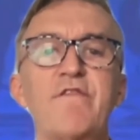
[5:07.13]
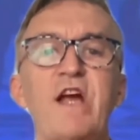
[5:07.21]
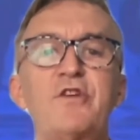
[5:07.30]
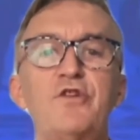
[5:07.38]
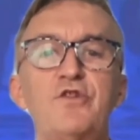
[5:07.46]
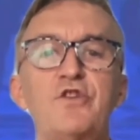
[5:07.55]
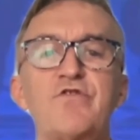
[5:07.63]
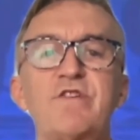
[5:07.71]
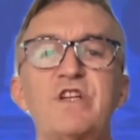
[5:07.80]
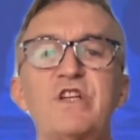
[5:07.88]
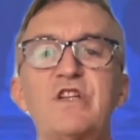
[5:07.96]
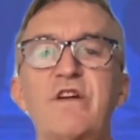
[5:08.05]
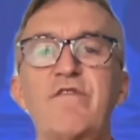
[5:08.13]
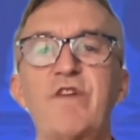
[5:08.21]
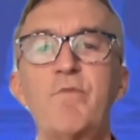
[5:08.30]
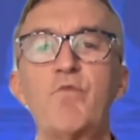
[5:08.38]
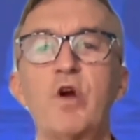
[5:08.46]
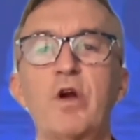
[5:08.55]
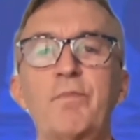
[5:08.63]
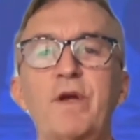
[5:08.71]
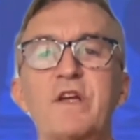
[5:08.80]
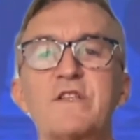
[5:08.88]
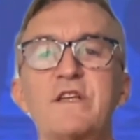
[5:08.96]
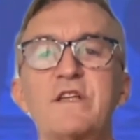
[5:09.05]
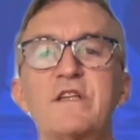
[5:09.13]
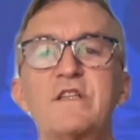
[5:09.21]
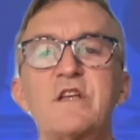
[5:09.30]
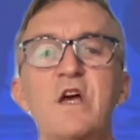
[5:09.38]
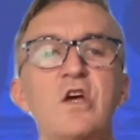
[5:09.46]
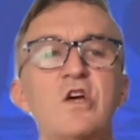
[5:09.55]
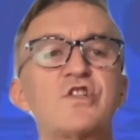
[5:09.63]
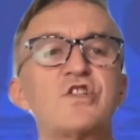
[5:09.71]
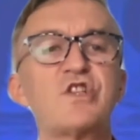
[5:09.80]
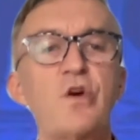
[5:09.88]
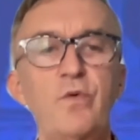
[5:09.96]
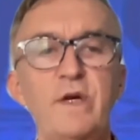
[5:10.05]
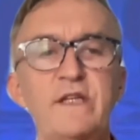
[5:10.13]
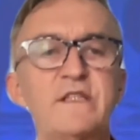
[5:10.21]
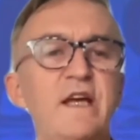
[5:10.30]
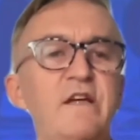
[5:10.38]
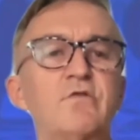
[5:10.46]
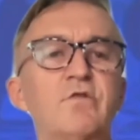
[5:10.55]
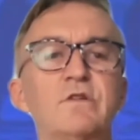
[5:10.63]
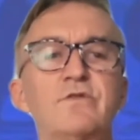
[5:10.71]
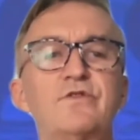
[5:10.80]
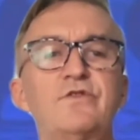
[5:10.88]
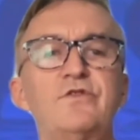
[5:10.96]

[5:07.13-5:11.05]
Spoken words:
our new strategic framework because it is so integral